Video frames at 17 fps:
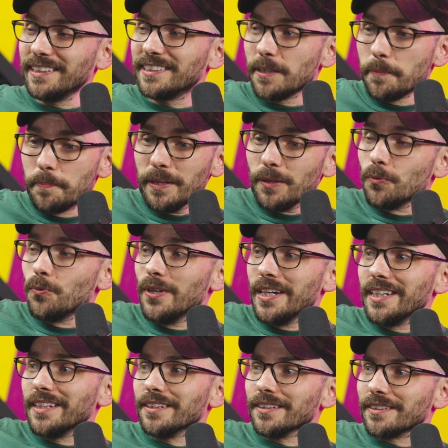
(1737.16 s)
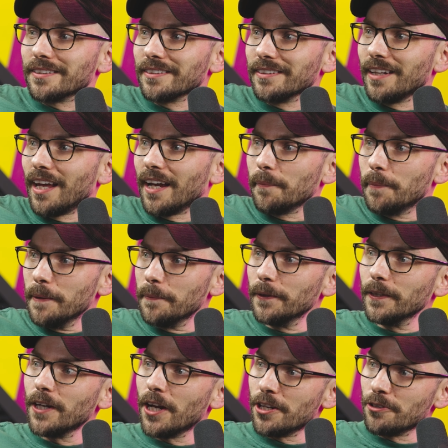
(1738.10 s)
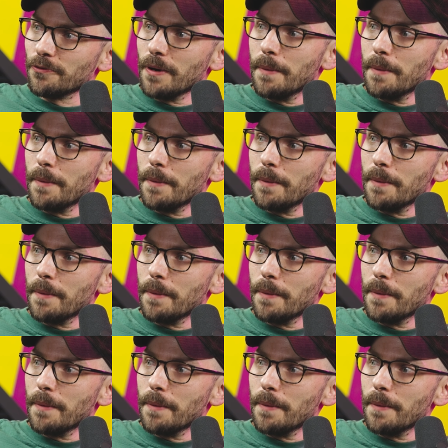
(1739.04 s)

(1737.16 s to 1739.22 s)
It's a bit weird. Like people are going to